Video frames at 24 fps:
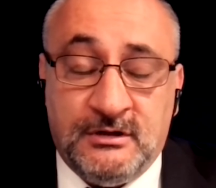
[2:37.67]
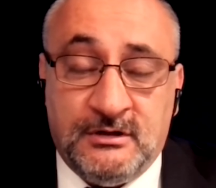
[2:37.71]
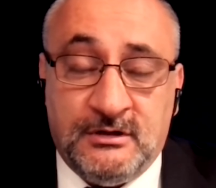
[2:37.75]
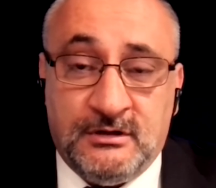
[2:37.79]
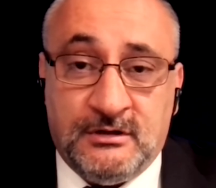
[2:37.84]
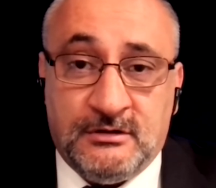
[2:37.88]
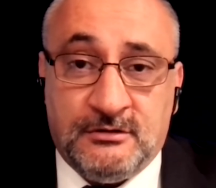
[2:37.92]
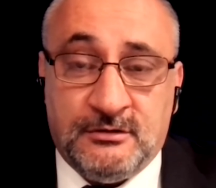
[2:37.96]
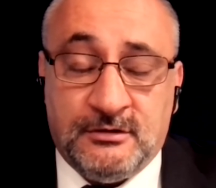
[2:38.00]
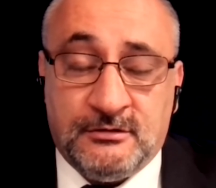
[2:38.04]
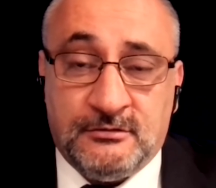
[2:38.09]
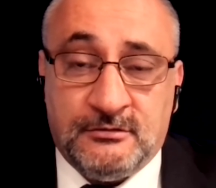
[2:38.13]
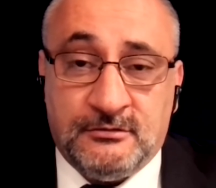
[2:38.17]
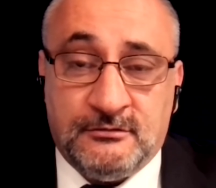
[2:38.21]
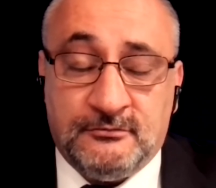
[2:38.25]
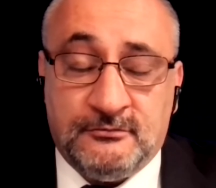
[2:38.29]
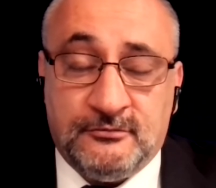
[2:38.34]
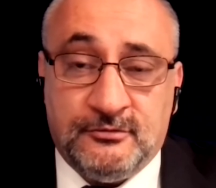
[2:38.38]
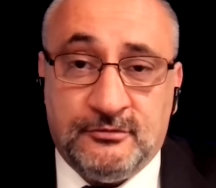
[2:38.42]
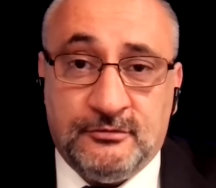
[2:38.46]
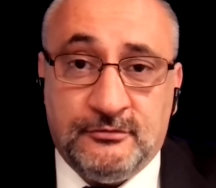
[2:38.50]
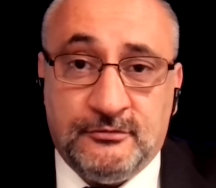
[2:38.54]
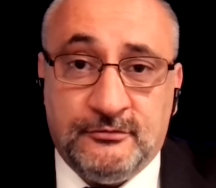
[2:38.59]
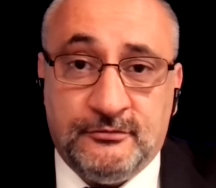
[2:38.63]
in honor of
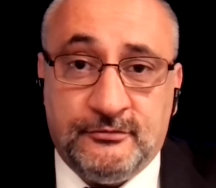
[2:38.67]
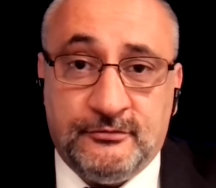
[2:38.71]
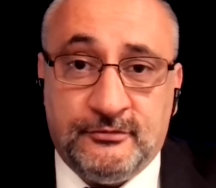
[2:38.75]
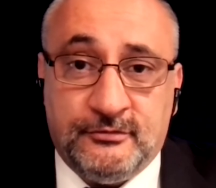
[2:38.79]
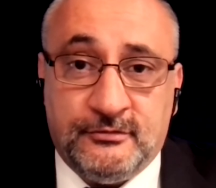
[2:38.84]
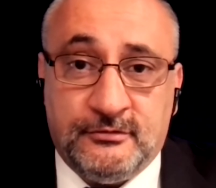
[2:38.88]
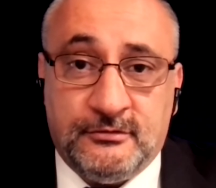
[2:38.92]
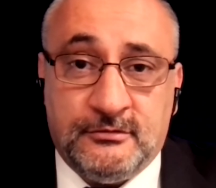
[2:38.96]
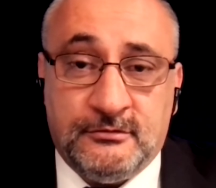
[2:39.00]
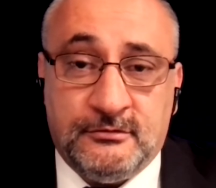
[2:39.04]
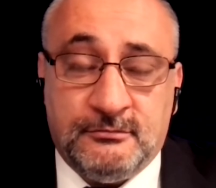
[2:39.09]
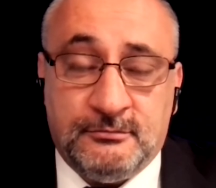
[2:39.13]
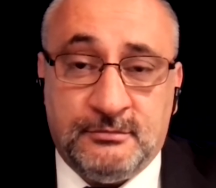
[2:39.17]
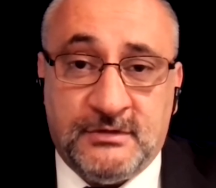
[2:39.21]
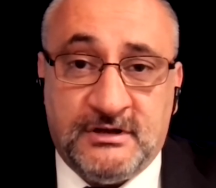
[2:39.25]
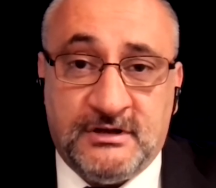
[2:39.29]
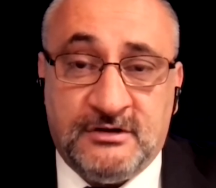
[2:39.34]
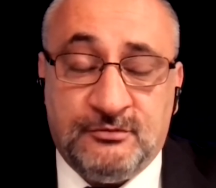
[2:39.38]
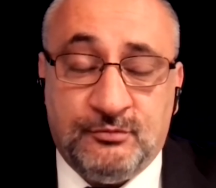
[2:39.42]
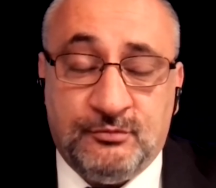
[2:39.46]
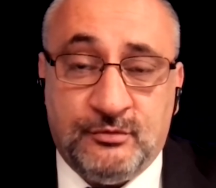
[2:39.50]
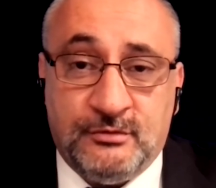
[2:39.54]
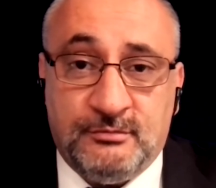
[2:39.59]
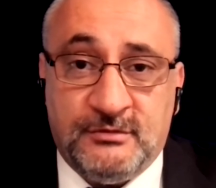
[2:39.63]
those men
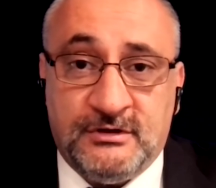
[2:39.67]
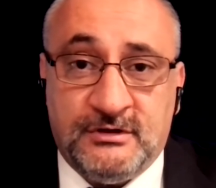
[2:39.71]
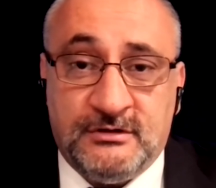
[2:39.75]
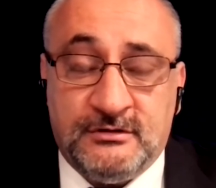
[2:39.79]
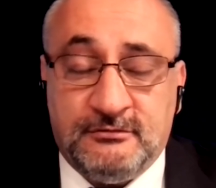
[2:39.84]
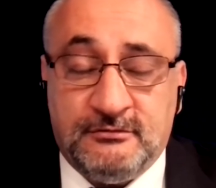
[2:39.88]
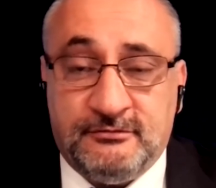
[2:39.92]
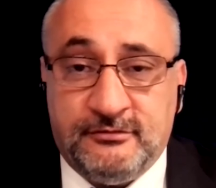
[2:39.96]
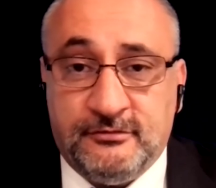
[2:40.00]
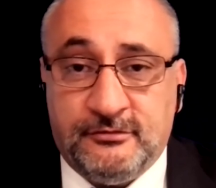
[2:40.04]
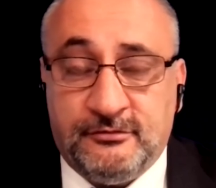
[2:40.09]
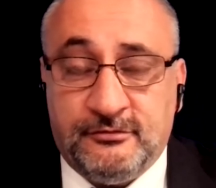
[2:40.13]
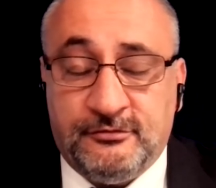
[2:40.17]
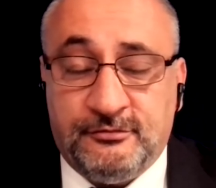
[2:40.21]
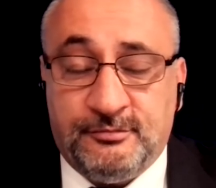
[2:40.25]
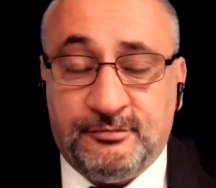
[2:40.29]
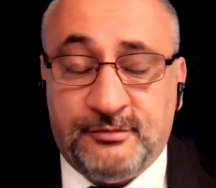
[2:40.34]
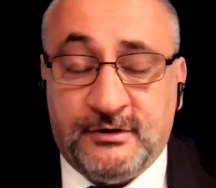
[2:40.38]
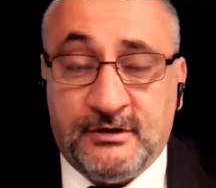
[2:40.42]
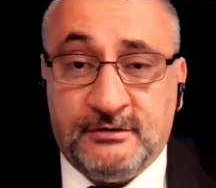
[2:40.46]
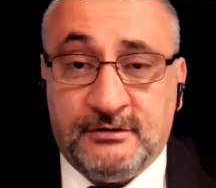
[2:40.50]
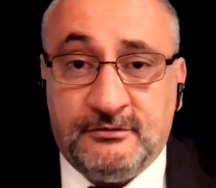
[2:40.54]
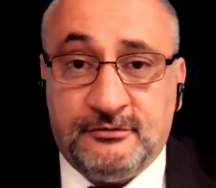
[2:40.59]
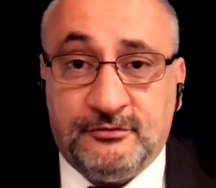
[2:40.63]
and women, the first
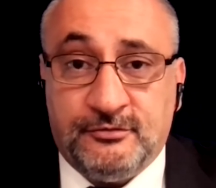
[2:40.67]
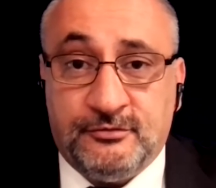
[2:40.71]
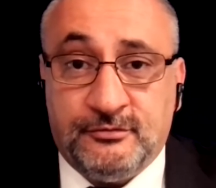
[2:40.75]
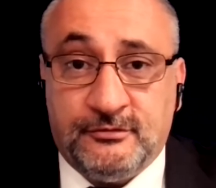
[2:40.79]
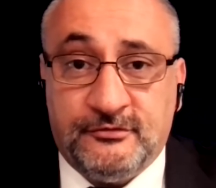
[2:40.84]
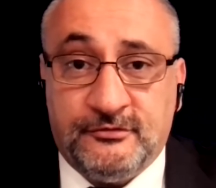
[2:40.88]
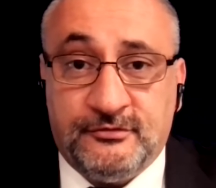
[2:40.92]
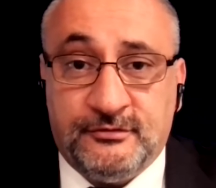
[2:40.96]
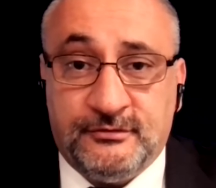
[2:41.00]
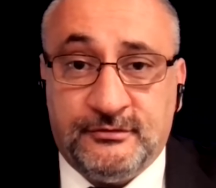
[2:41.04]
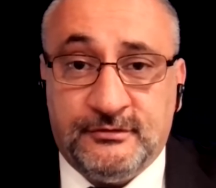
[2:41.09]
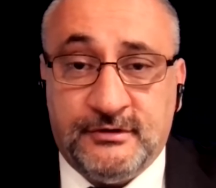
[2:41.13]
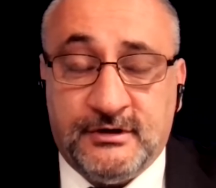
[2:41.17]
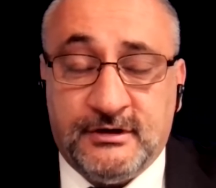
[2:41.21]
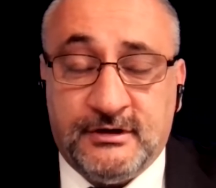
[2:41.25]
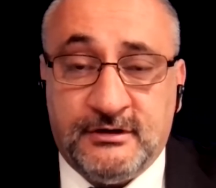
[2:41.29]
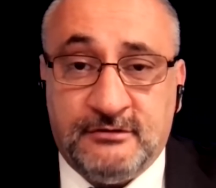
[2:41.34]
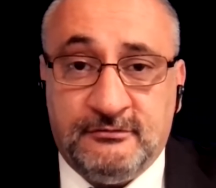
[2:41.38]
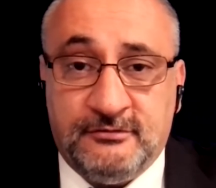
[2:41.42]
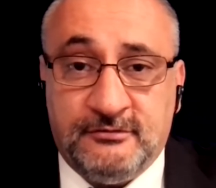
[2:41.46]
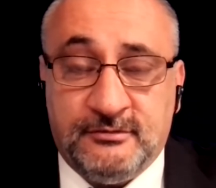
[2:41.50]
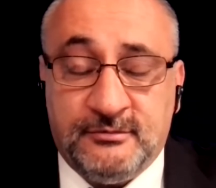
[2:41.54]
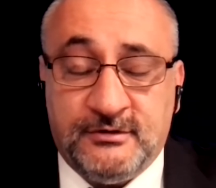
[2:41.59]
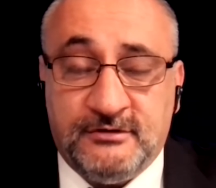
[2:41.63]
responders who are still dying
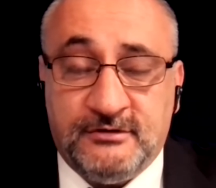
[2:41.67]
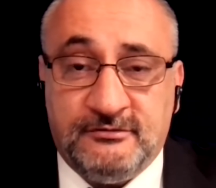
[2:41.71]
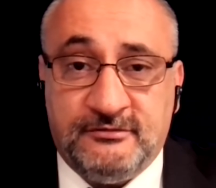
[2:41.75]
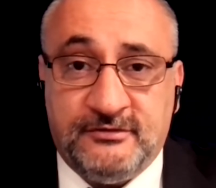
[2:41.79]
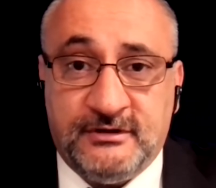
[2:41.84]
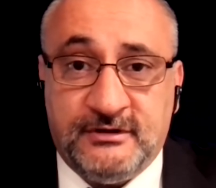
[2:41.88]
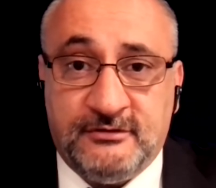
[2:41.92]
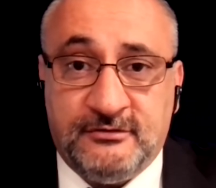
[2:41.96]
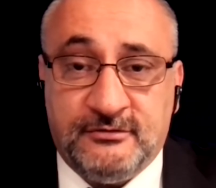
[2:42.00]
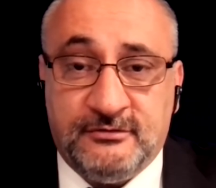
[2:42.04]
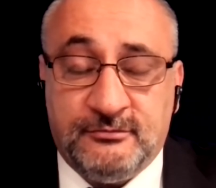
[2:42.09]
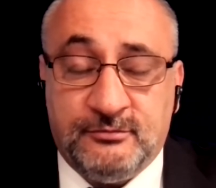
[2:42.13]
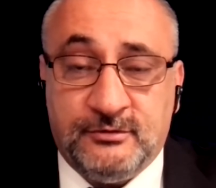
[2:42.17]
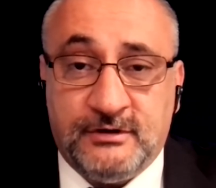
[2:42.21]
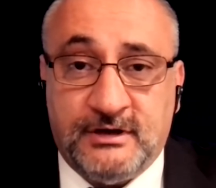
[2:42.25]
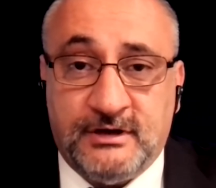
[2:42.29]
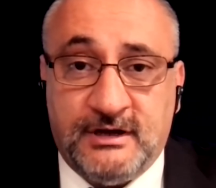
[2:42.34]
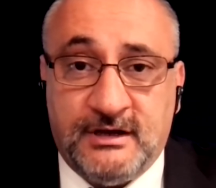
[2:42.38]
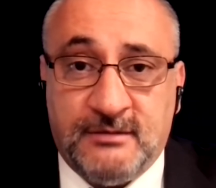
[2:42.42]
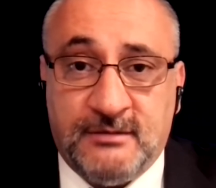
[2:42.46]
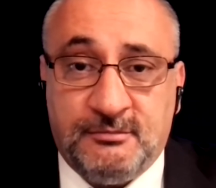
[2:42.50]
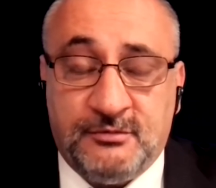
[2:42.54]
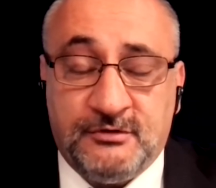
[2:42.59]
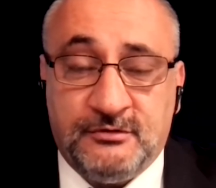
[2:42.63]
from the effects of what
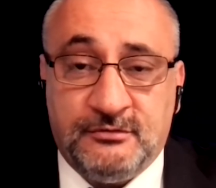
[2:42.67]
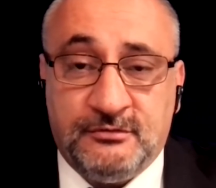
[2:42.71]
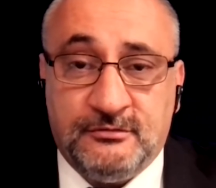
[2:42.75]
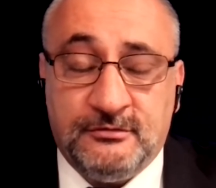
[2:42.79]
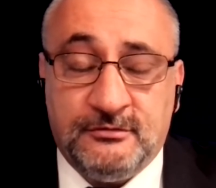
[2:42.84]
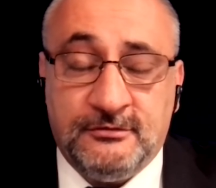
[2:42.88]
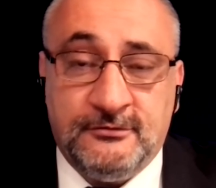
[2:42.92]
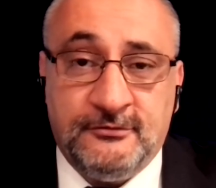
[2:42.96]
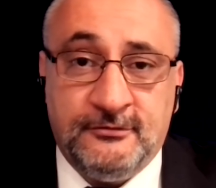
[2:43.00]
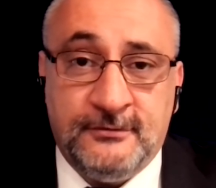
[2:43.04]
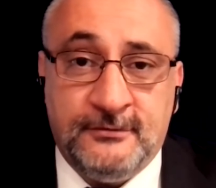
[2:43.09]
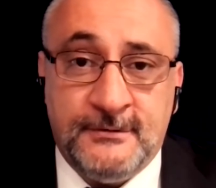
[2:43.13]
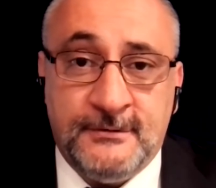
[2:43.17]
happened to us.